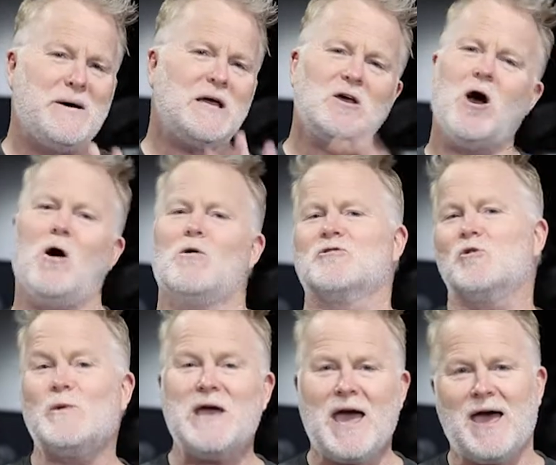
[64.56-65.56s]
big goals
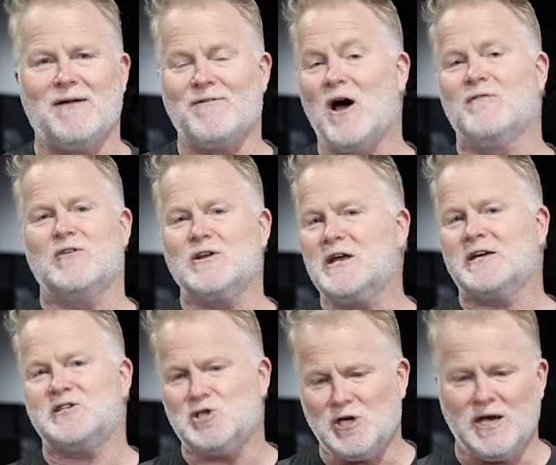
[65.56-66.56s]
that we have over the
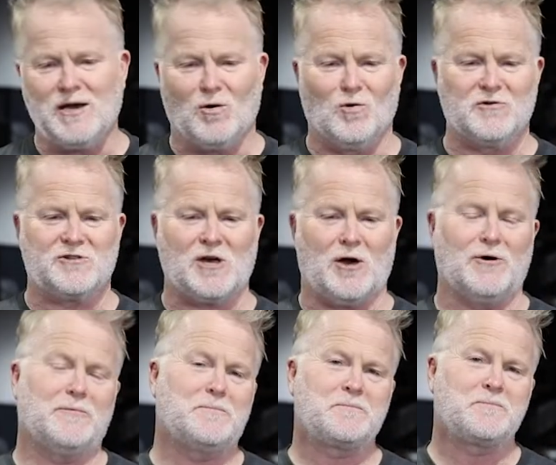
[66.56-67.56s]
next year or so.